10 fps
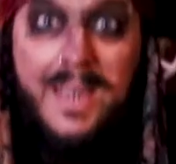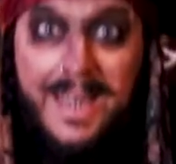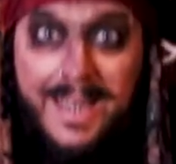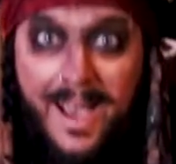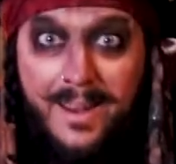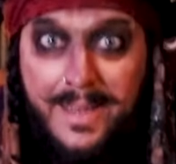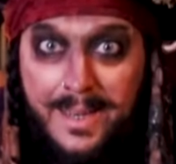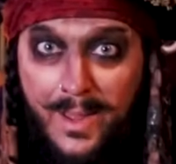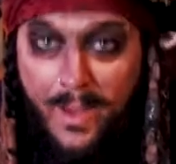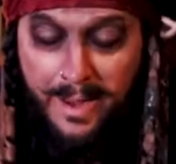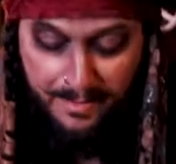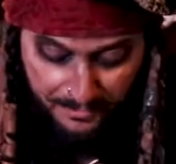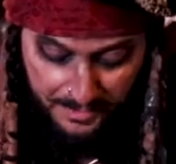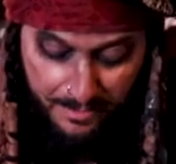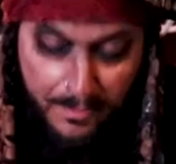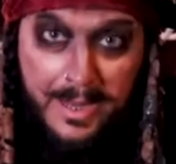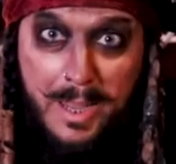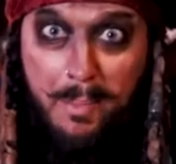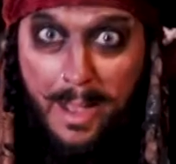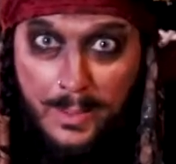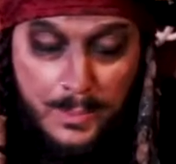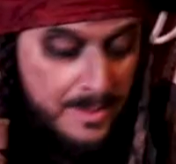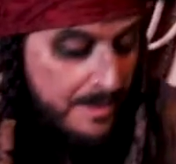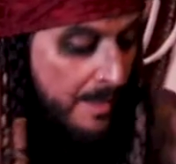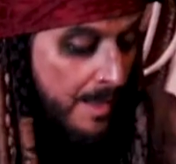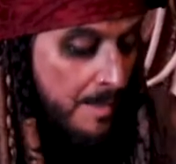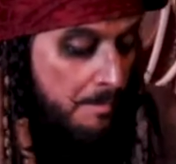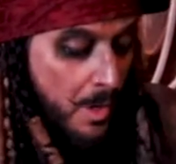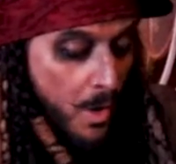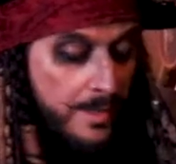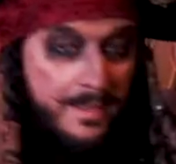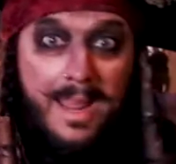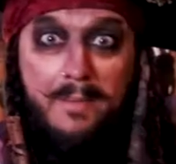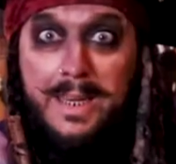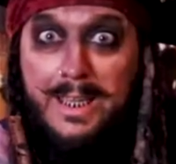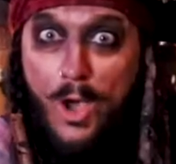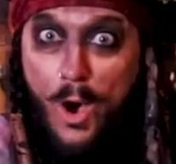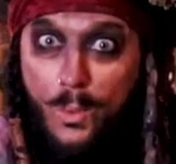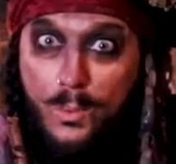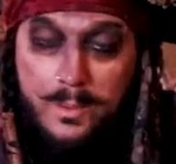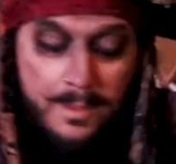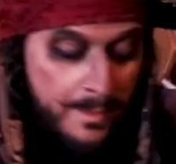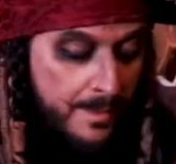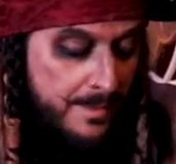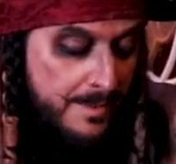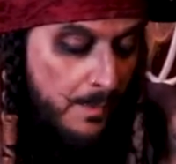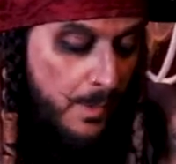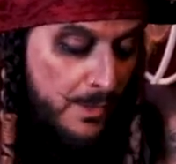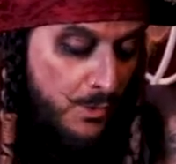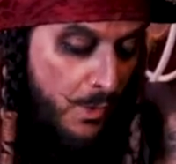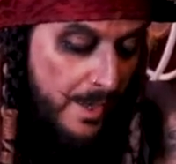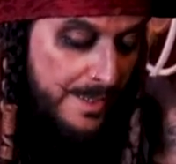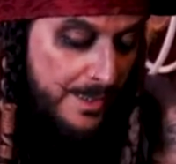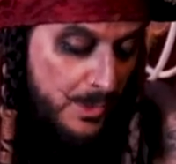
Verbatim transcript: any colour you like for your, uh, your buckles, but I didn't have any gold. So what I tried to